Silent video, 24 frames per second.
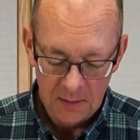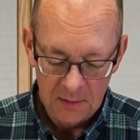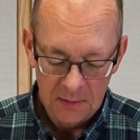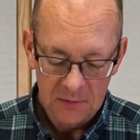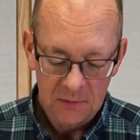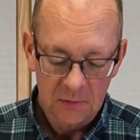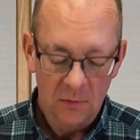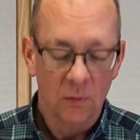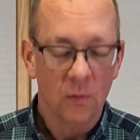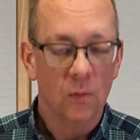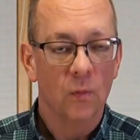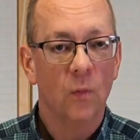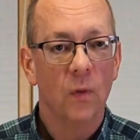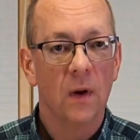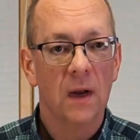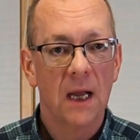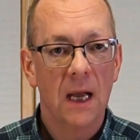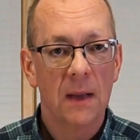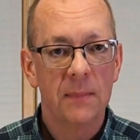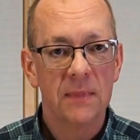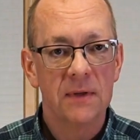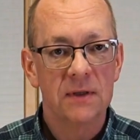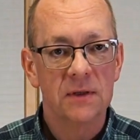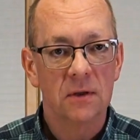So what
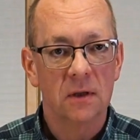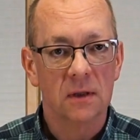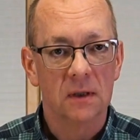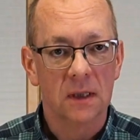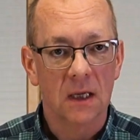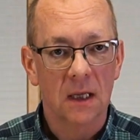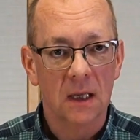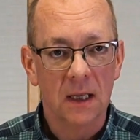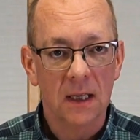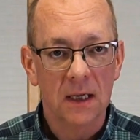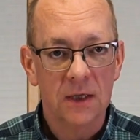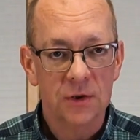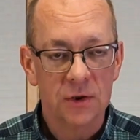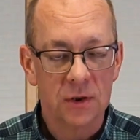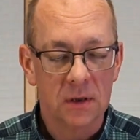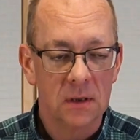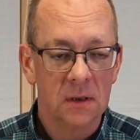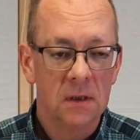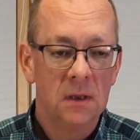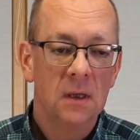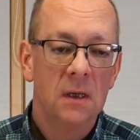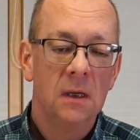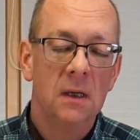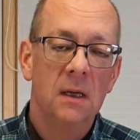happens on collection
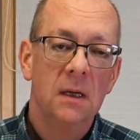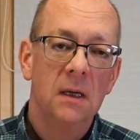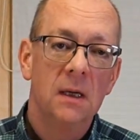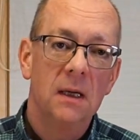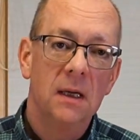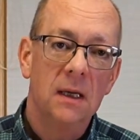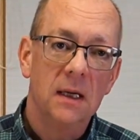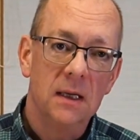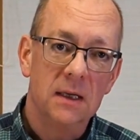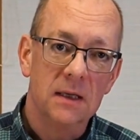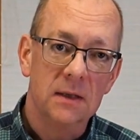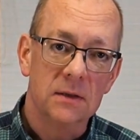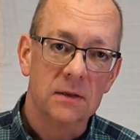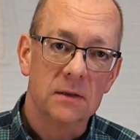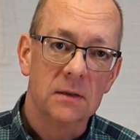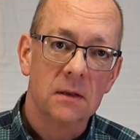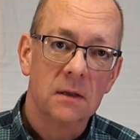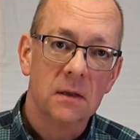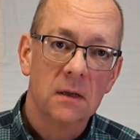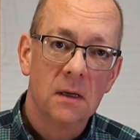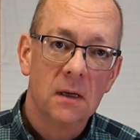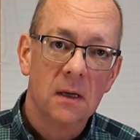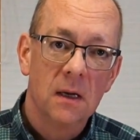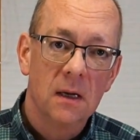is
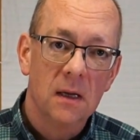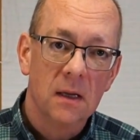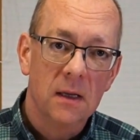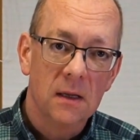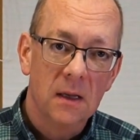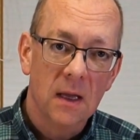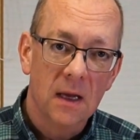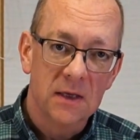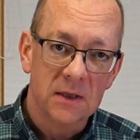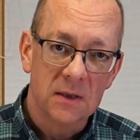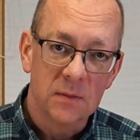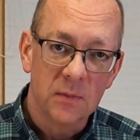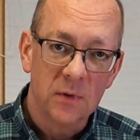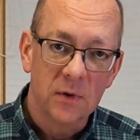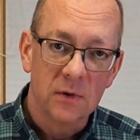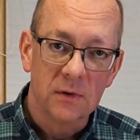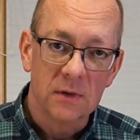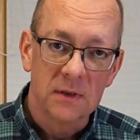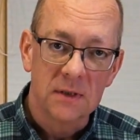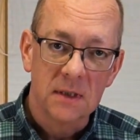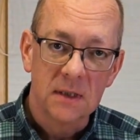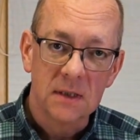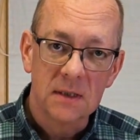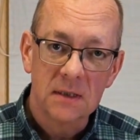as the manure
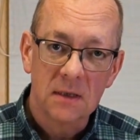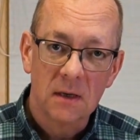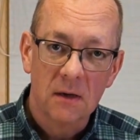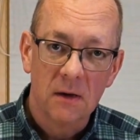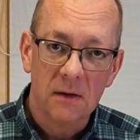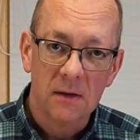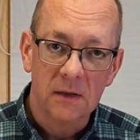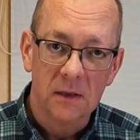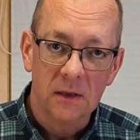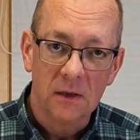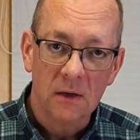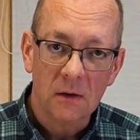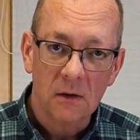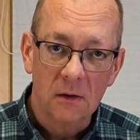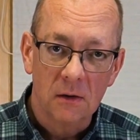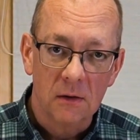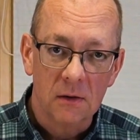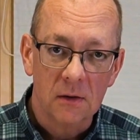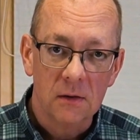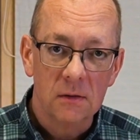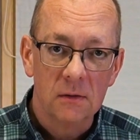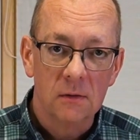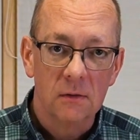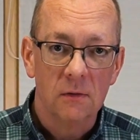sits on the
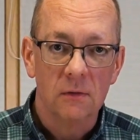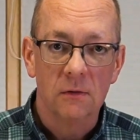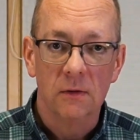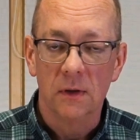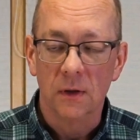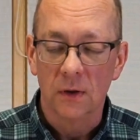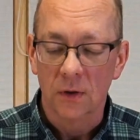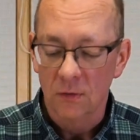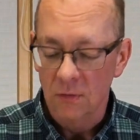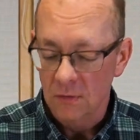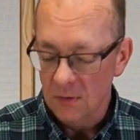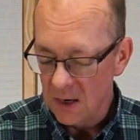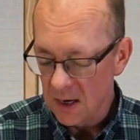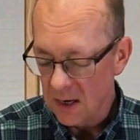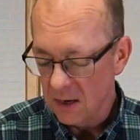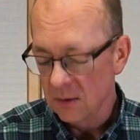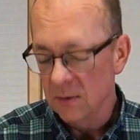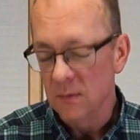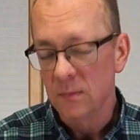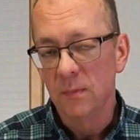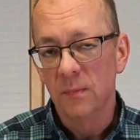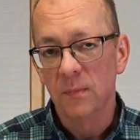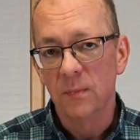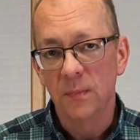yard or in the
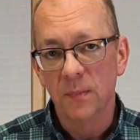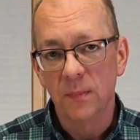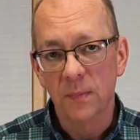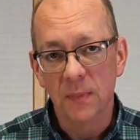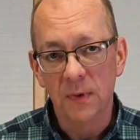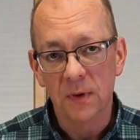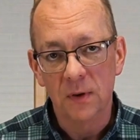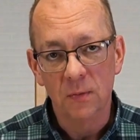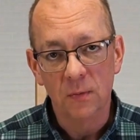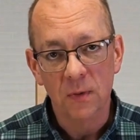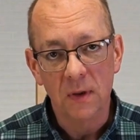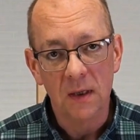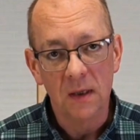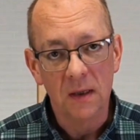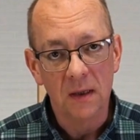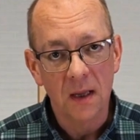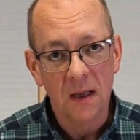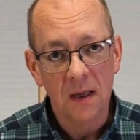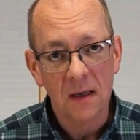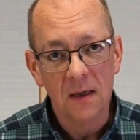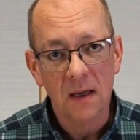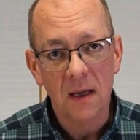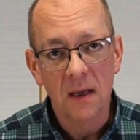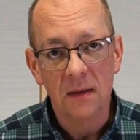corral between
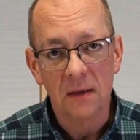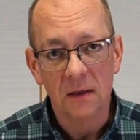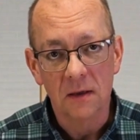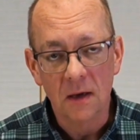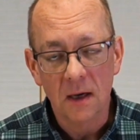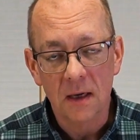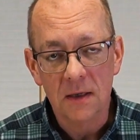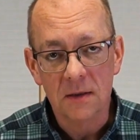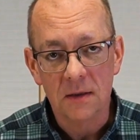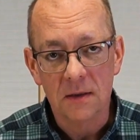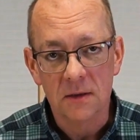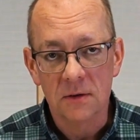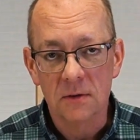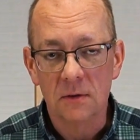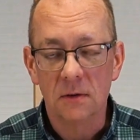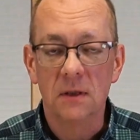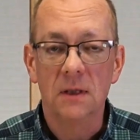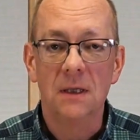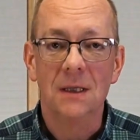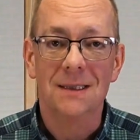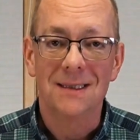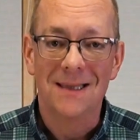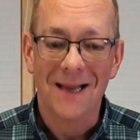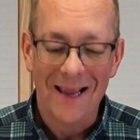then and the digester,
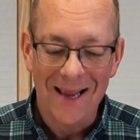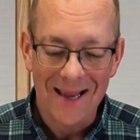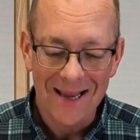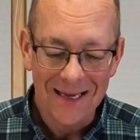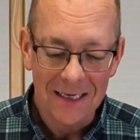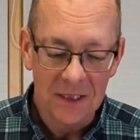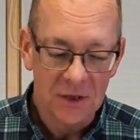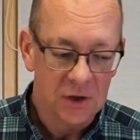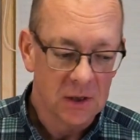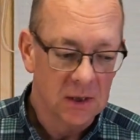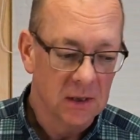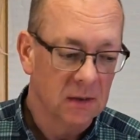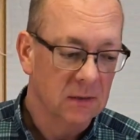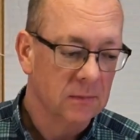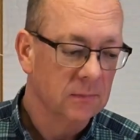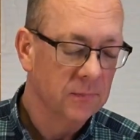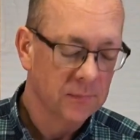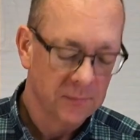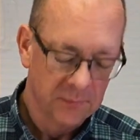it's aging.